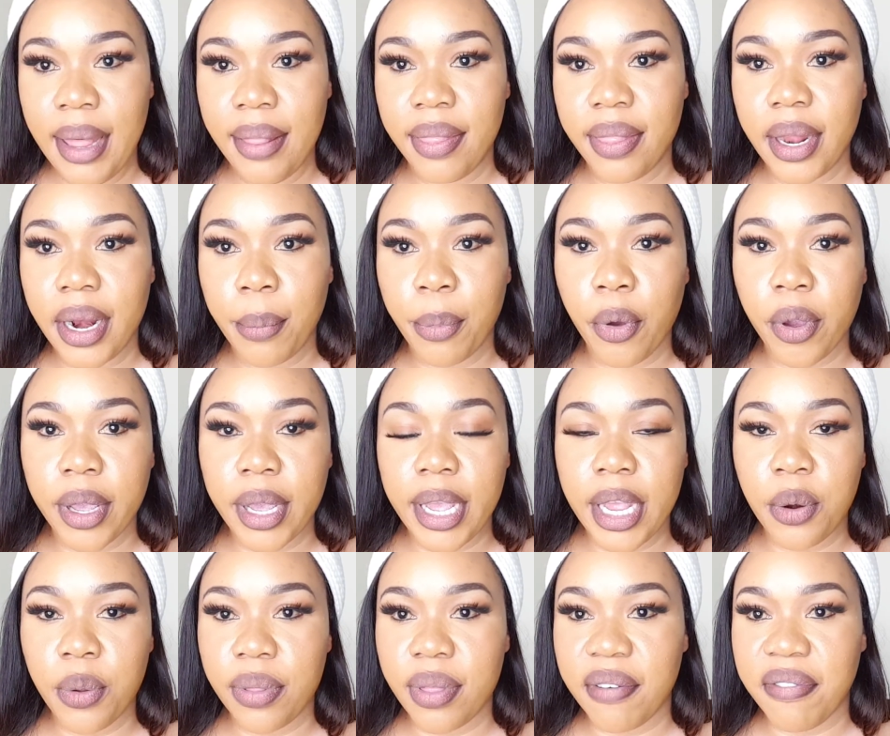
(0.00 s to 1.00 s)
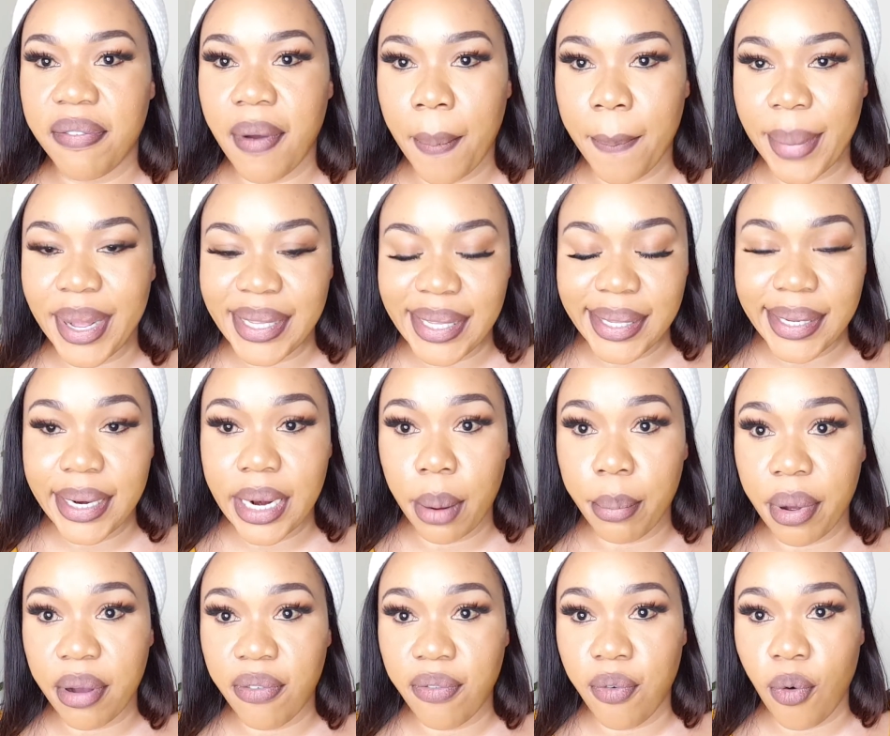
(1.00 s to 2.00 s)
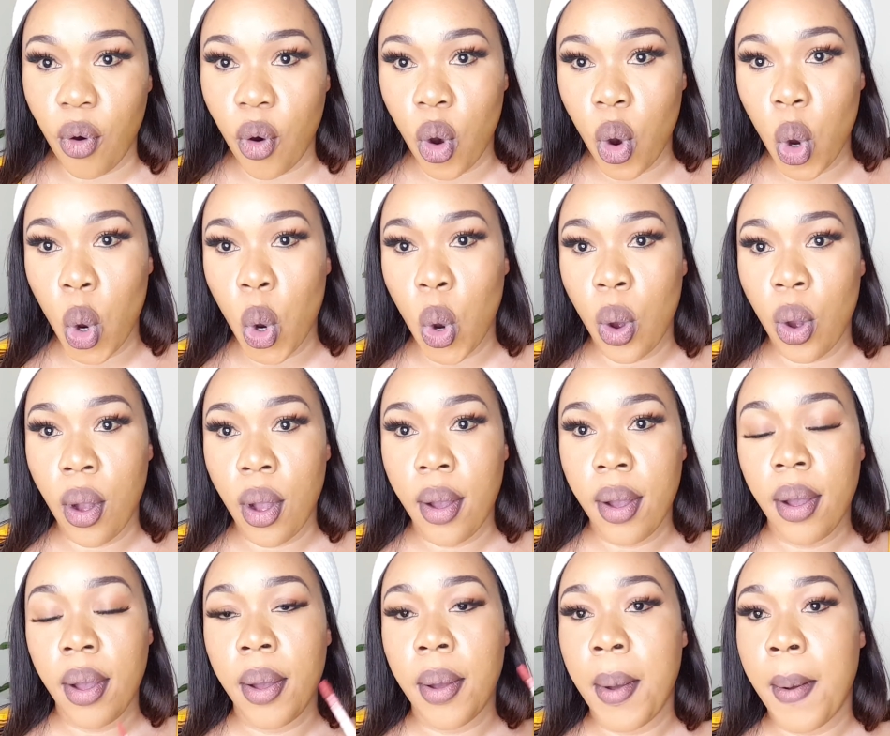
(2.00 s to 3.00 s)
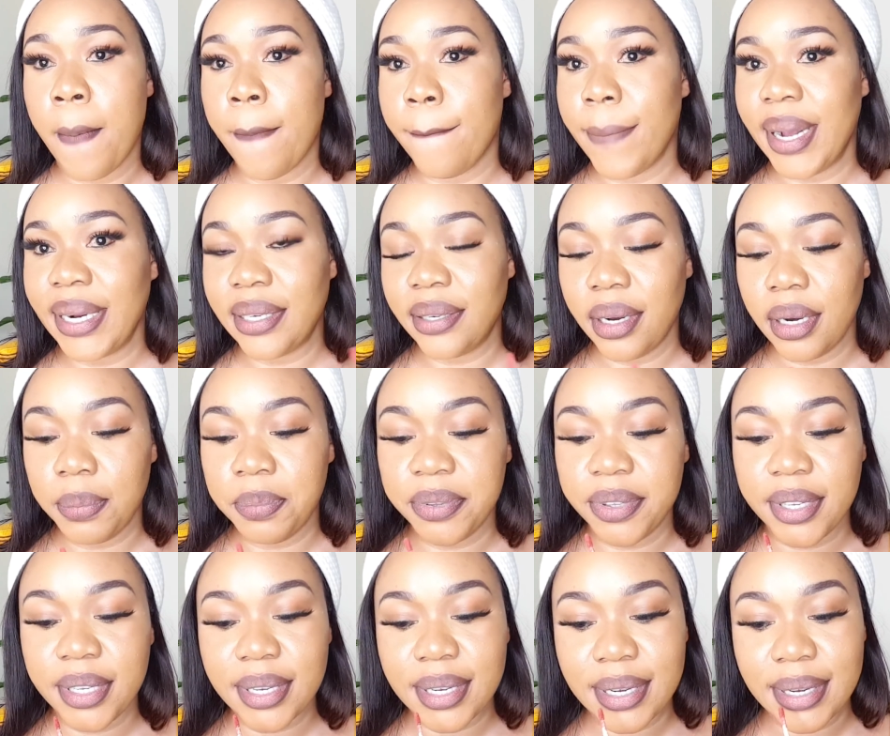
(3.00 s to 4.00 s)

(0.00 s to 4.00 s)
And then I'm going in with a Pharmacy number 4 matte lipstick.